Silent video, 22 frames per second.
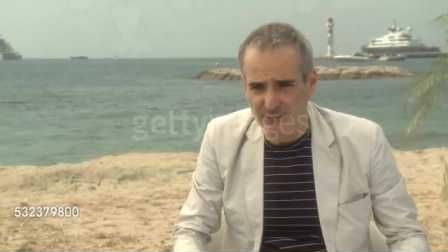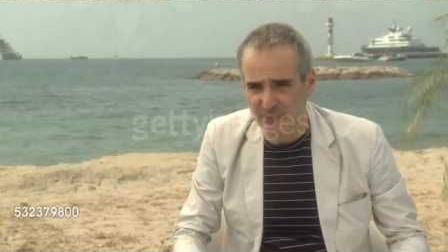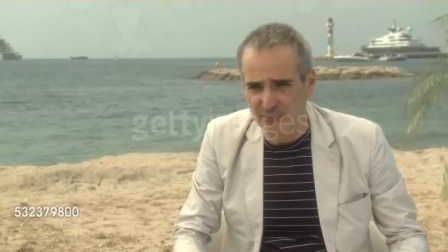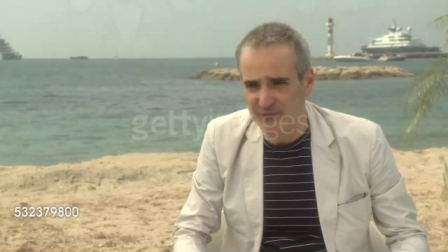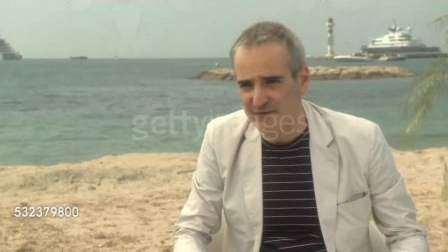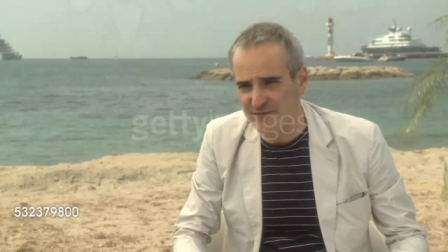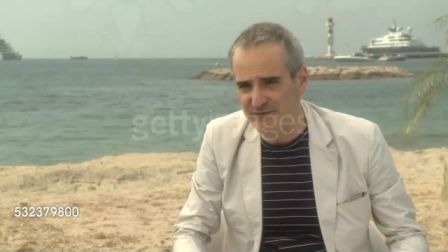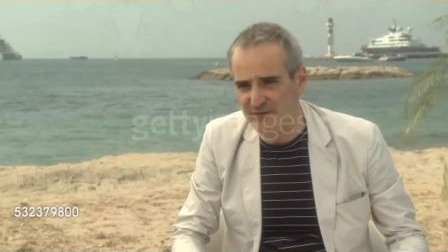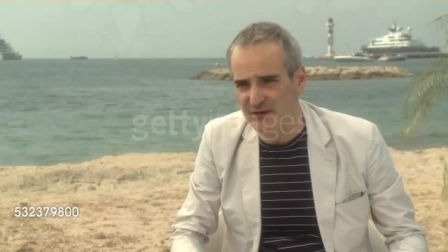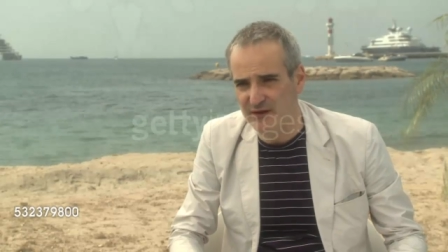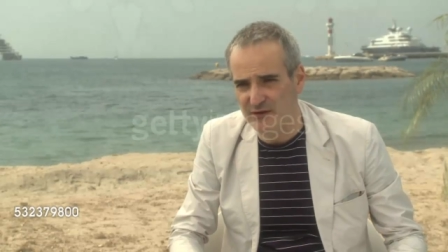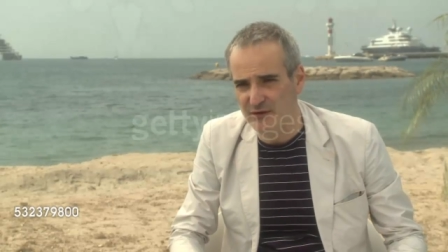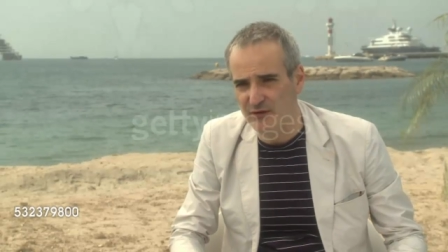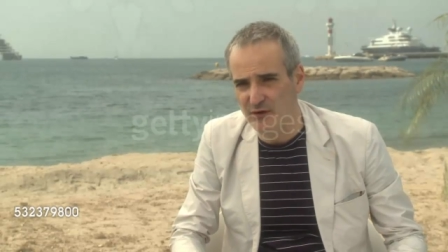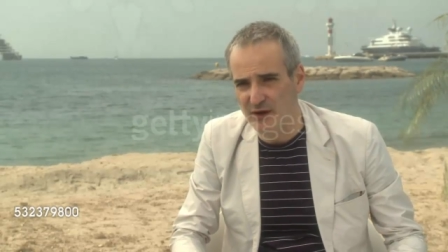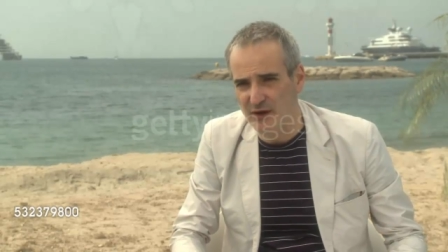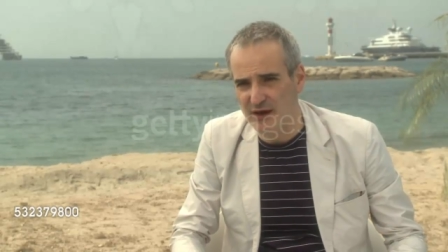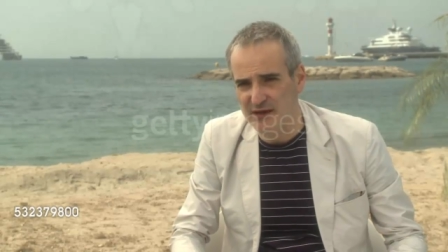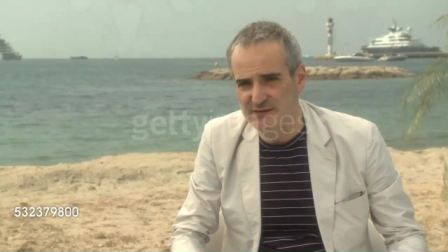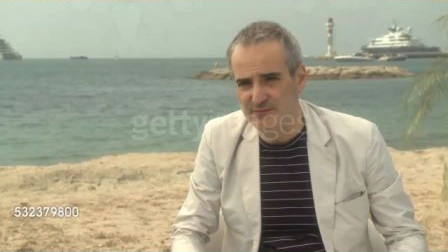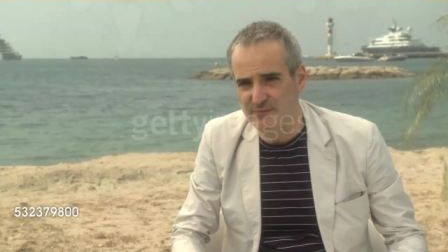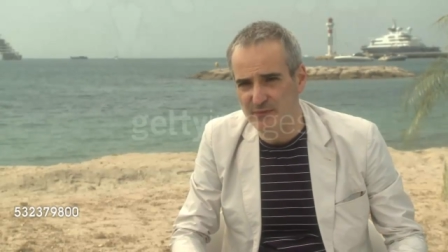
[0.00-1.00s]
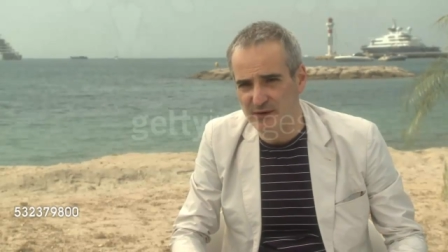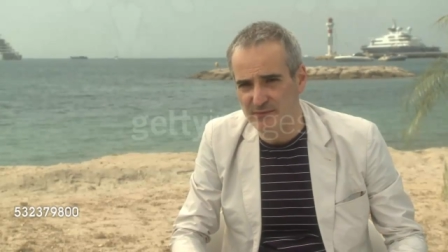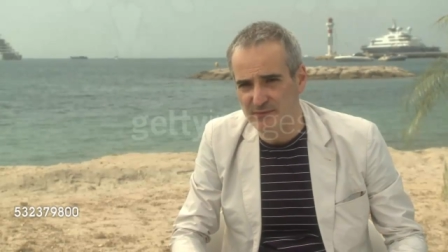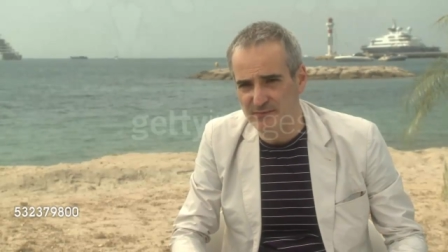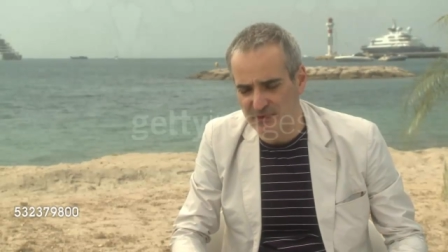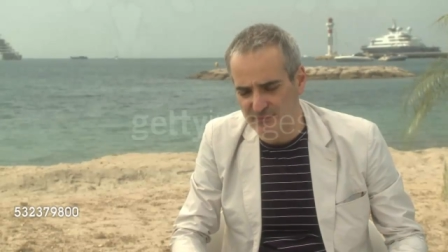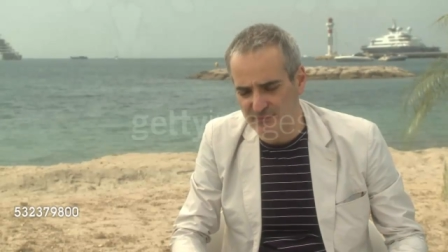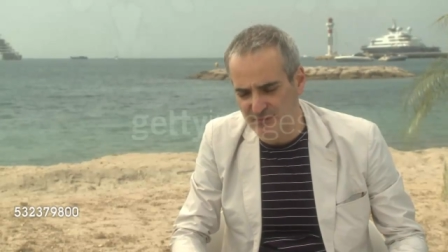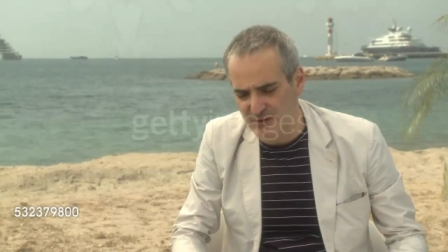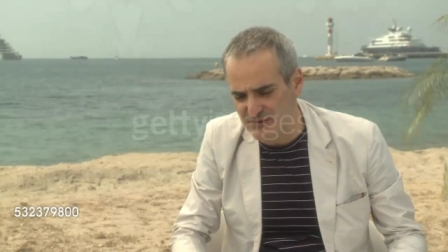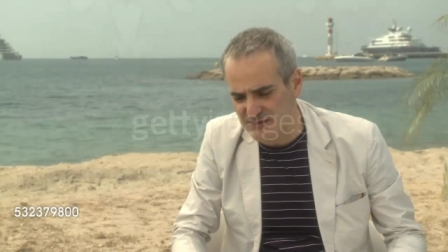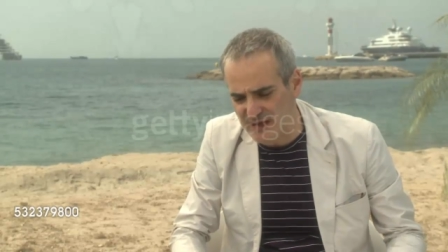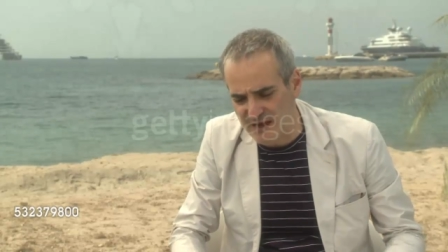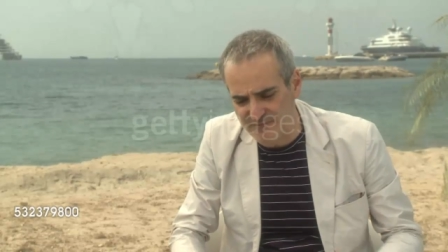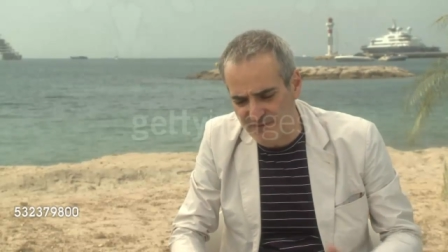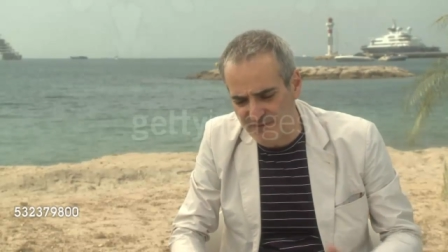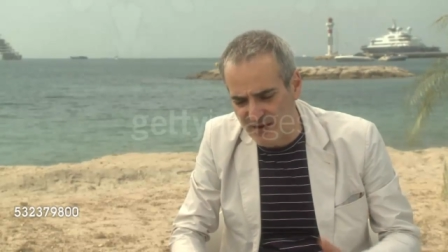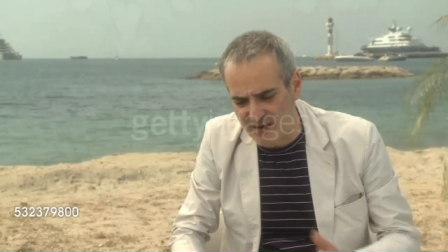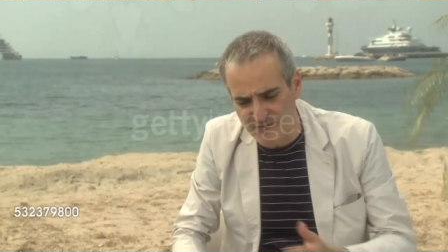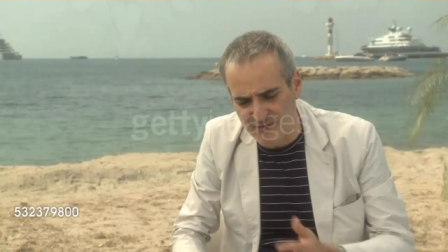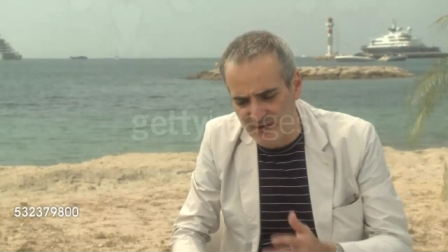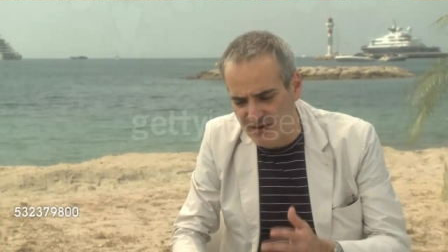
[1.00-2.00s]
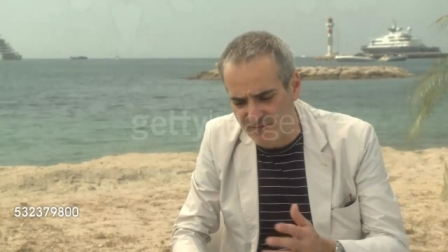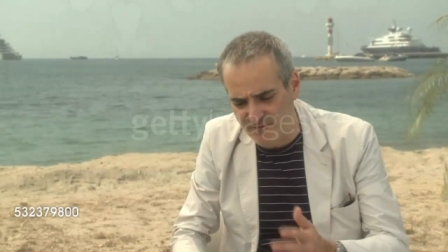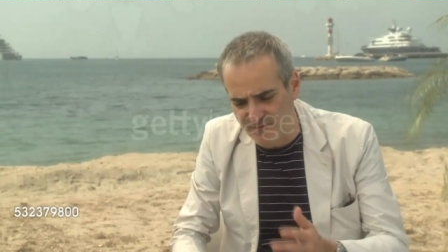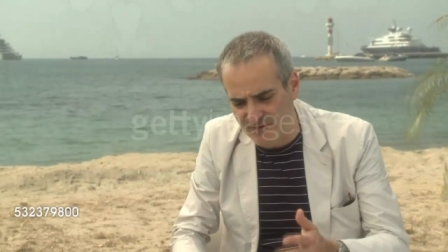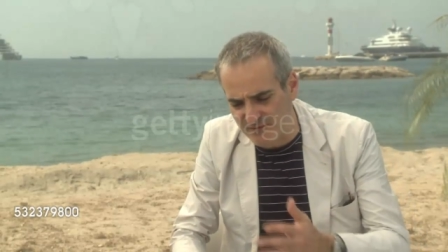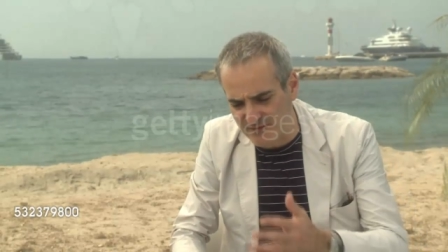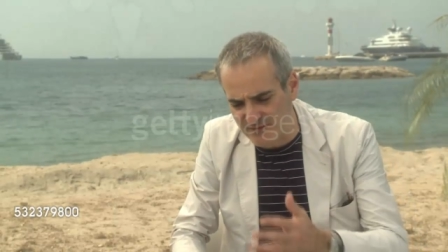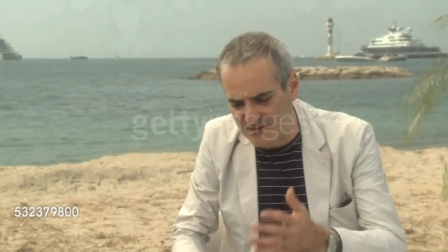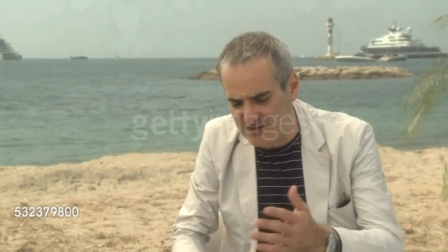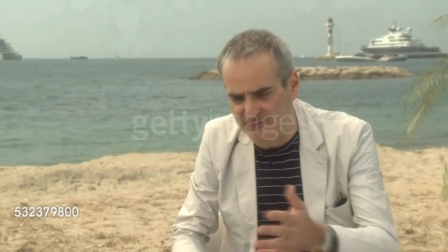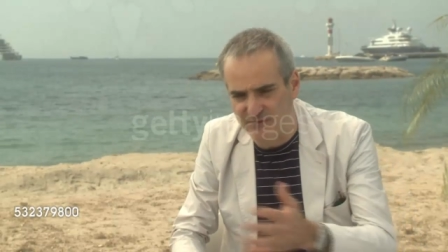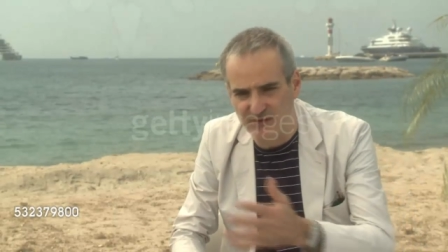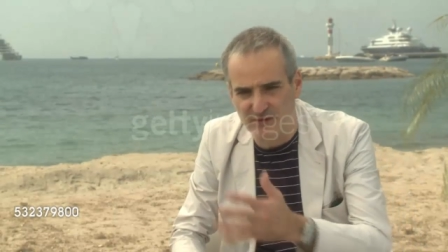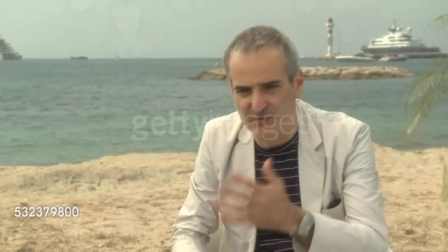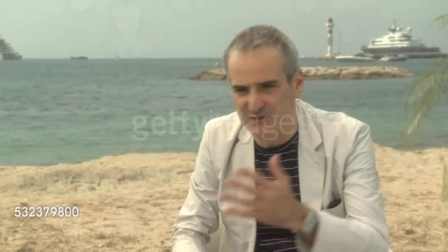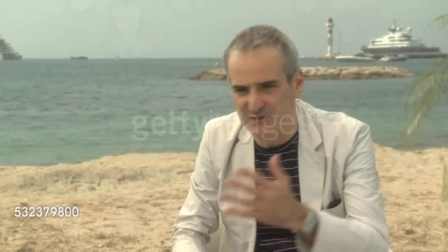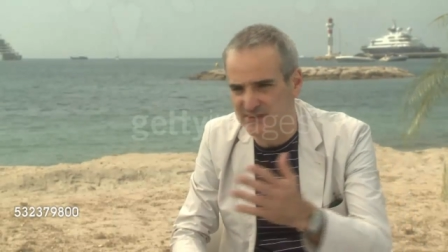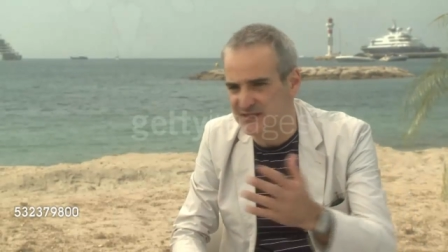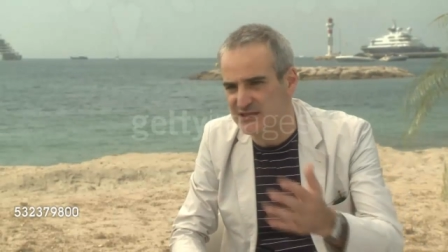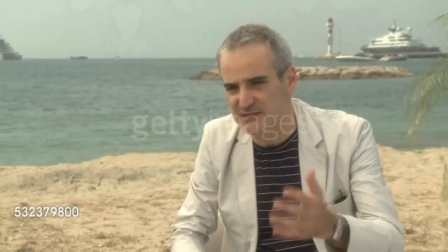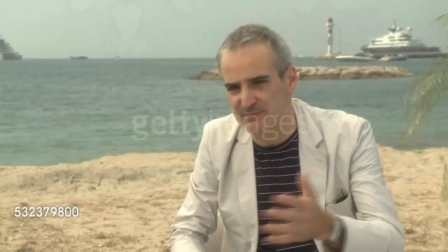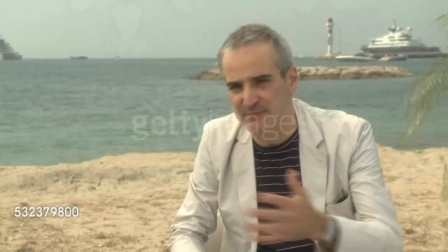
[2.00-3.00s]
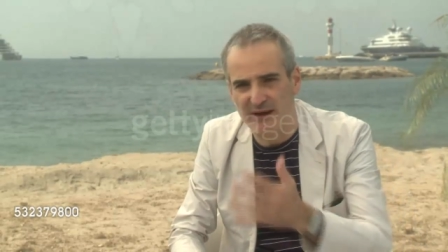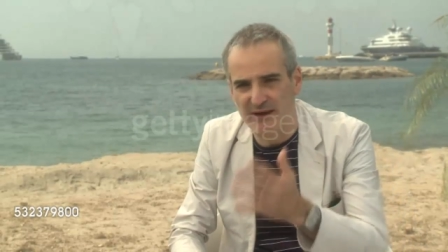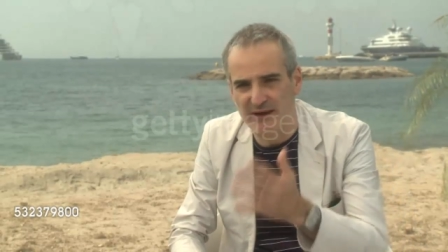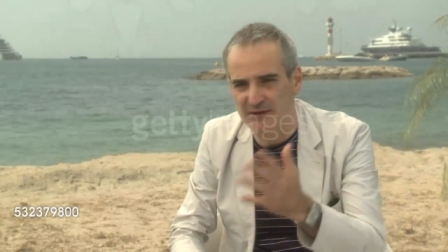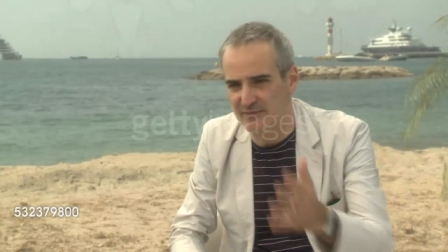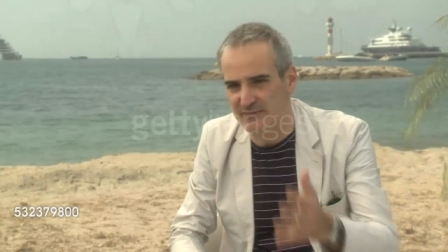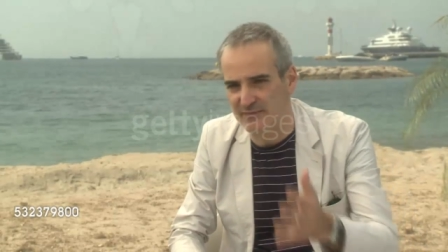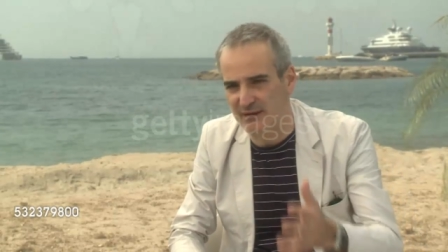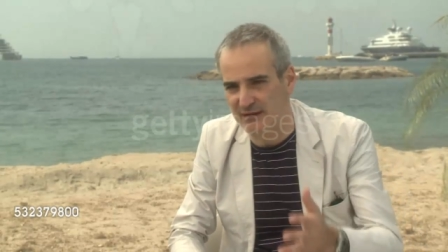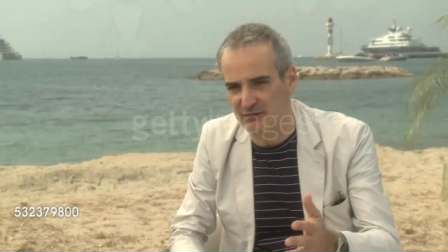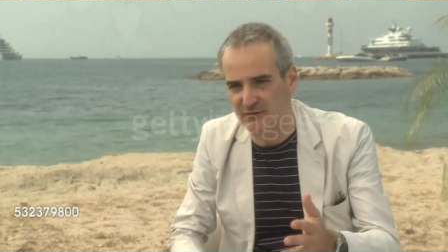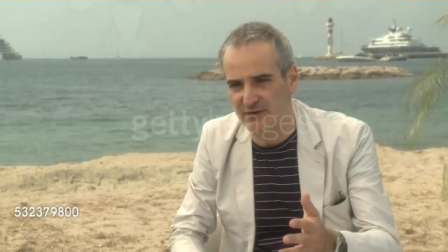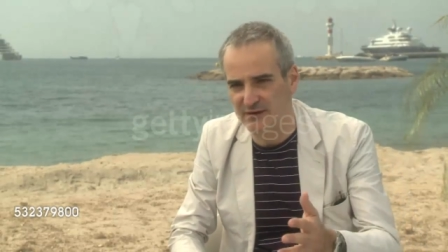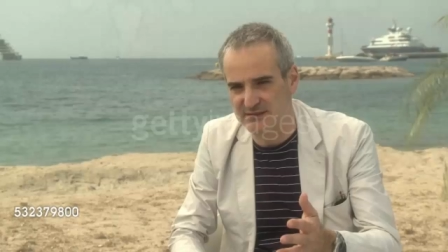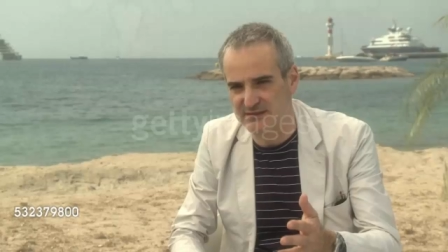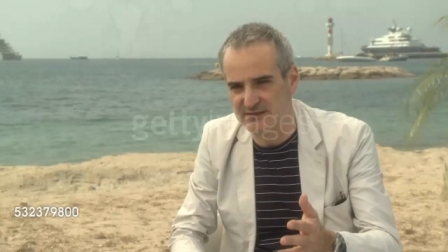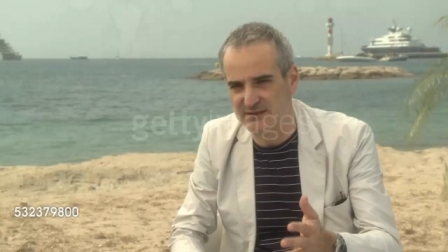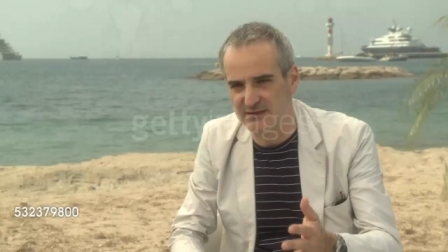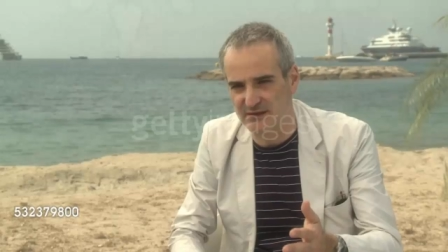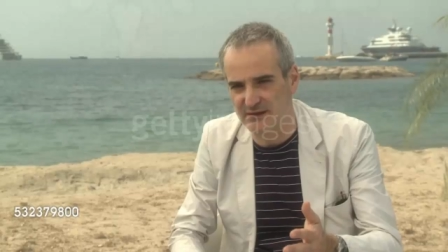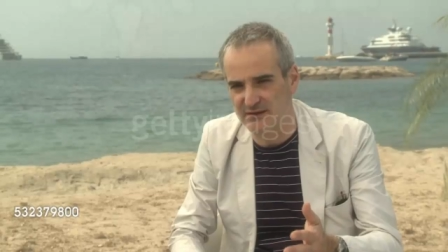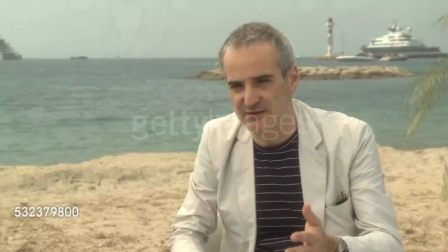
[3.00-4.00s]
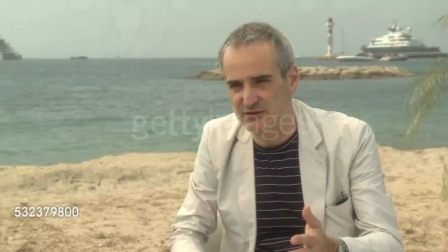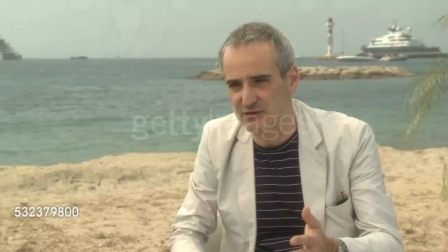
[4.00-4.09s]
but I think because I really think this film was inspired by Kristen.